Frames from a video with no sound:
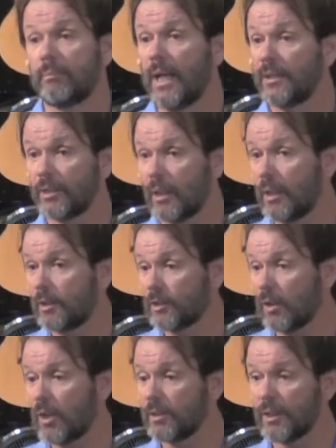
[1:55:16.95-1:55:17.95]
as
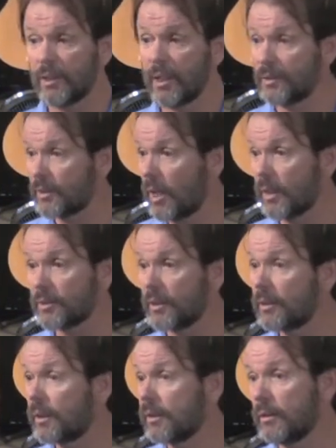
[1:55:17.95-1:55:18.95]
Saul did, as Uzzah
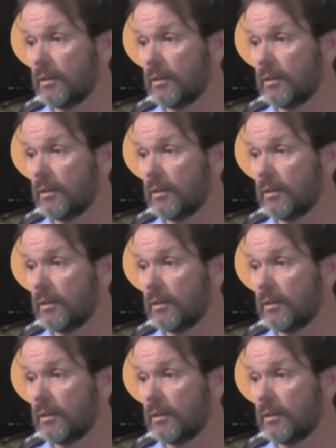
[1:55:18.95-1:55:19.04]
did.